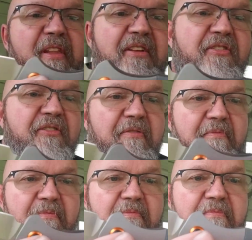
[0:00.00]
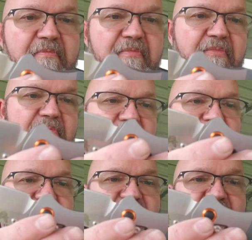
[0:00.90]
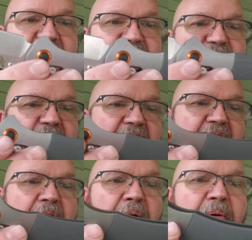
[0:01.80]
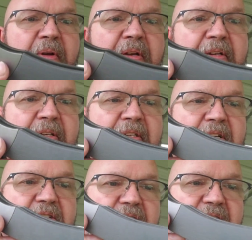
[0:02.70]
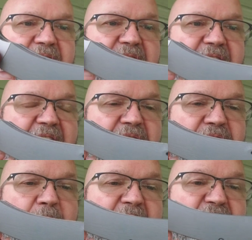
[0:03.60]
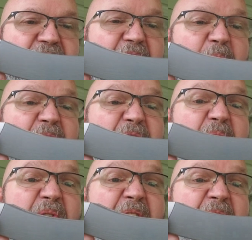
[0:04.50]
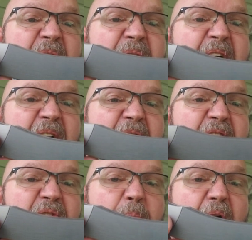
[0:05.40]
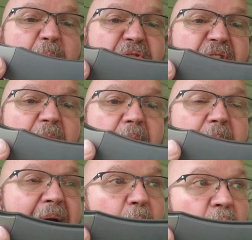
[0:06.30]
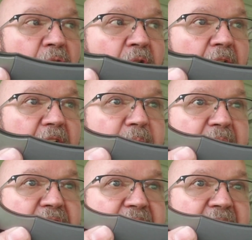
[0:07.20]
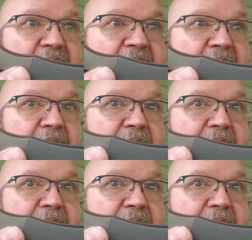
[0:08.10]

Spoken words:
this face video just because it's easy for me to see what's going on. I don't have the proper setup. I'm at work. I come here today